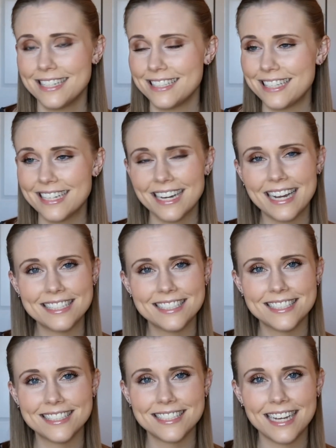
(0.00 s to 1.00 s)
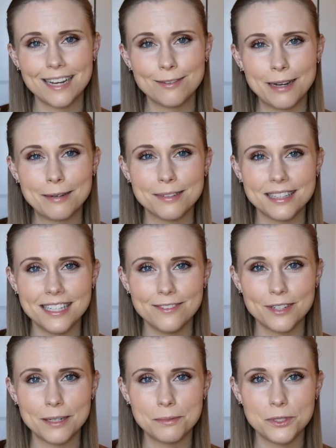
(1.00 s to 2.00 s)
Yeah, I would leave
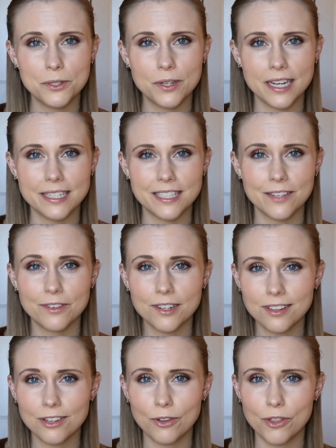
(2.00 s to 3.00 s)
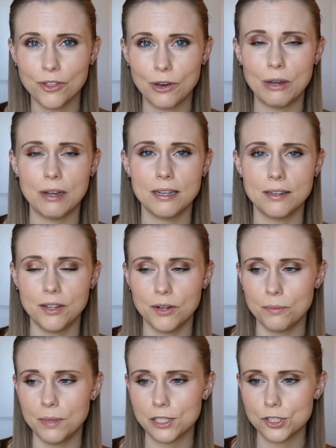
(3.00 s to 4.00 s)
it up to you guys. Give it a little thought. You know,
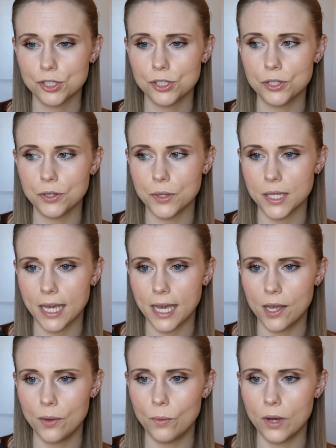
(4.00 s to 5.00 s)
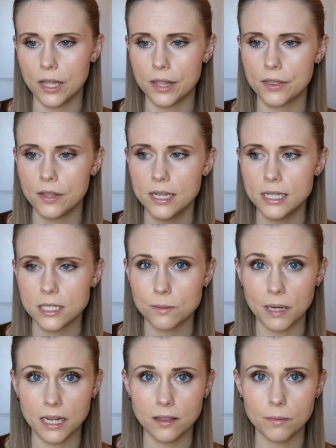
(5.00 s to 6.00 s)
make sure you're okay with
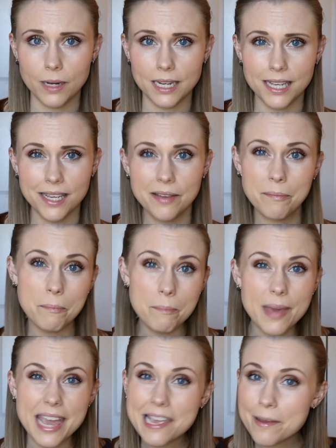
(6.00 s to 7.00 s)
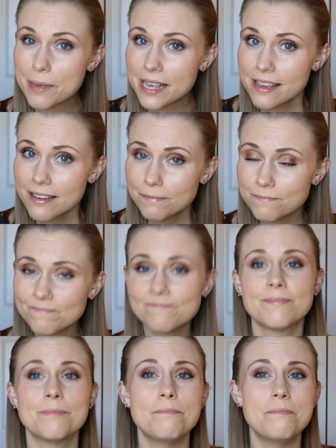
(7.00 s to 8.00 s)
spending the money. Maybe
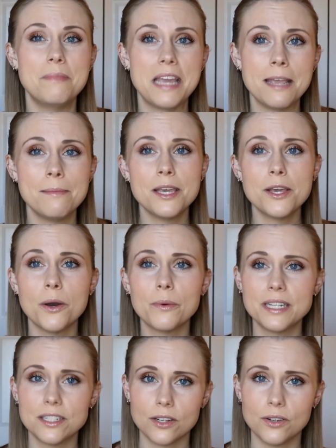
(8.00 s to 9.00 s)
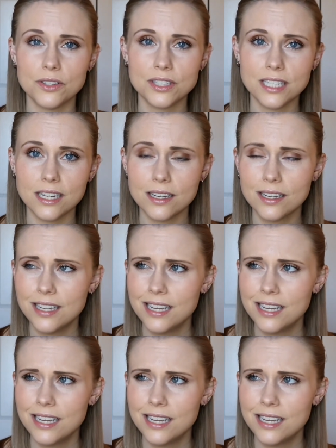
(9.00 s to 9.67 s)
go into Ulta.